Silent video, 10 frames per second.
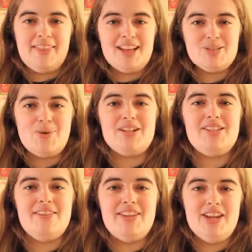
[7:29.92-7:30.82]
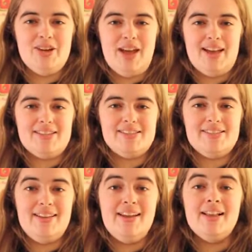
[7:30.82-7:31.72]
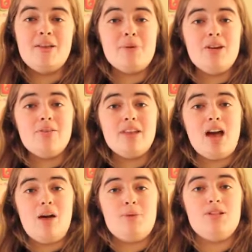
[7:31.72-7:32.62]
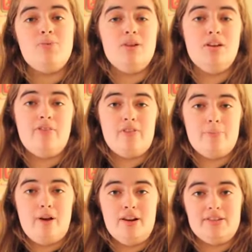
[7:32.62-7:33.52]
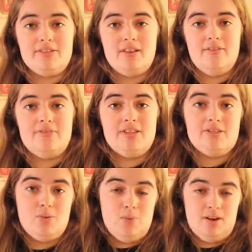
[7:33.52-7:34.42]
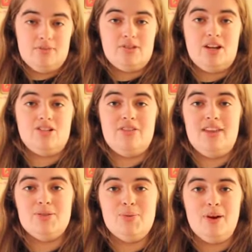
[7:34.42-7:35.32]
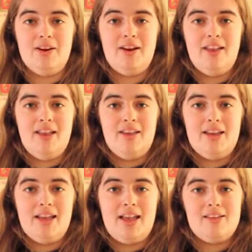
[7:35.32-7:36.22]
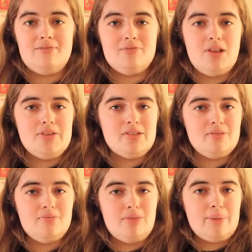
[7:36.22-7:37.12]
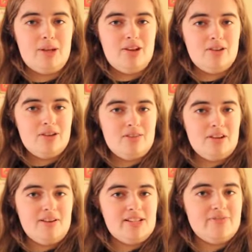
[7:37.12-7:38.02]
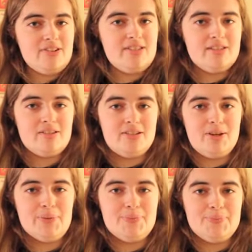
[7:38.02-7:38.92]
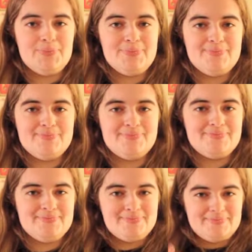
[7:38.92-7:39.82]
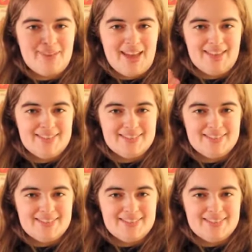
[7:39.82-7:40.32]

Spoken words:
Thanks for watching the video, guys. Let me know in the comments what your favorite parts of season one of Stranger Things were, and also let me know your theories for season two. Bye.